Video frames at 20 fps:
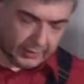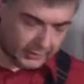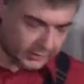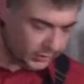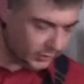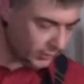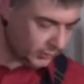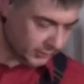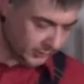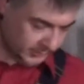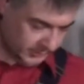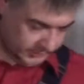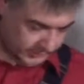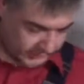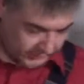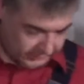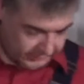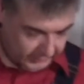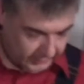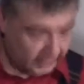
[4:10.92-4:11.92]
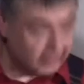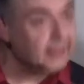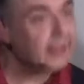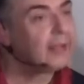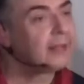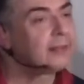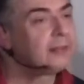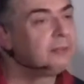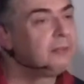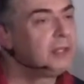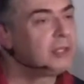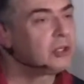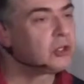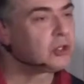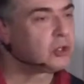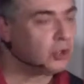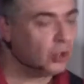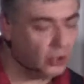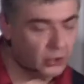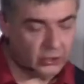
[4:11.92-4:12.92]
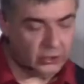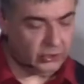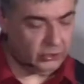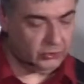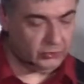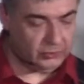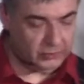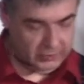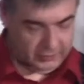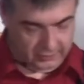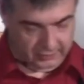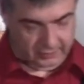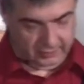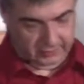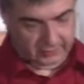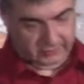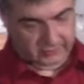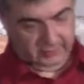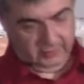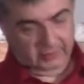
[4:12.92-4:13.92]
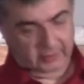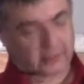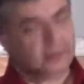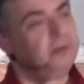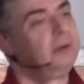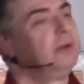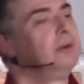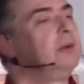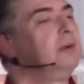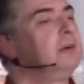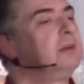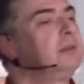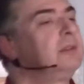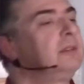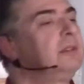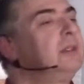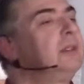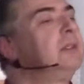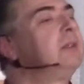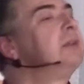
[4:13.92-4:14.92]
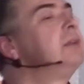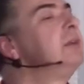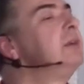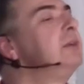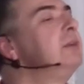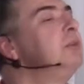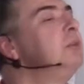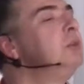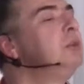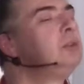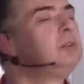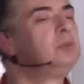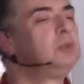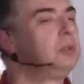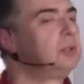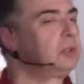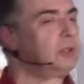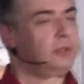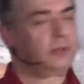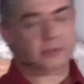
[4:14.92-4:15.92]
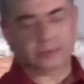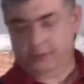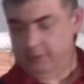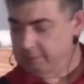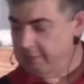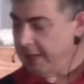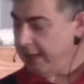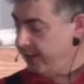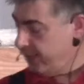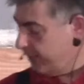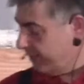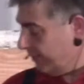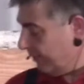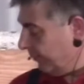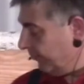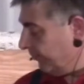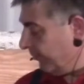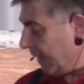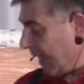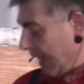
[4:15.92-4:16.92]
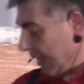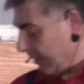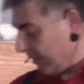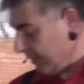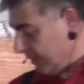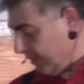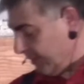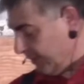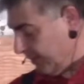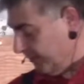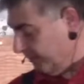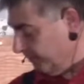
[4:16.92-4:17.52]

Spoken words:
So, let me show you the woodworker's best friends.